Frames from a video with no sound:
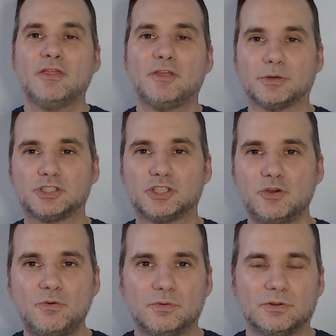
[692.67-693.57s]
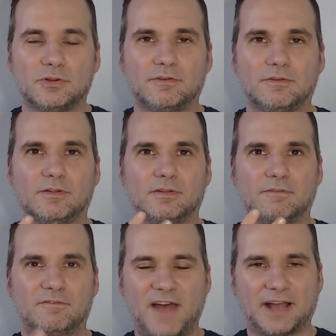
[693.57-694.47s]
There were two
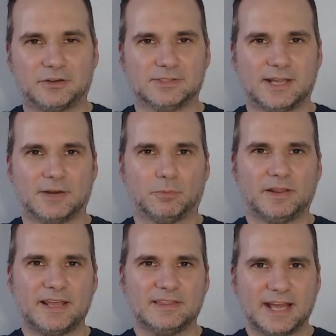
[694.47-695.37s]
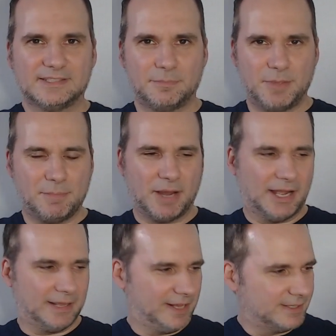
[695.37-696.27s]
factors that really led to me
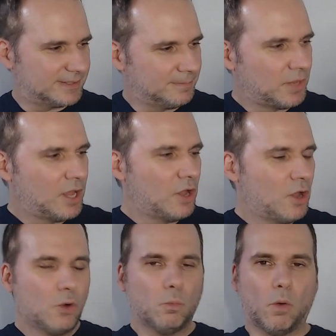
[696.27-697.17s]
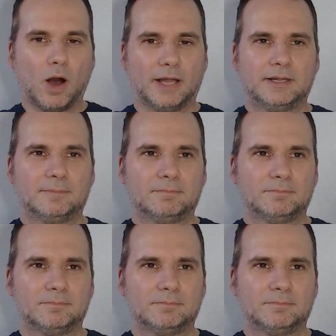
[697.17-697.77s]
buying these. One,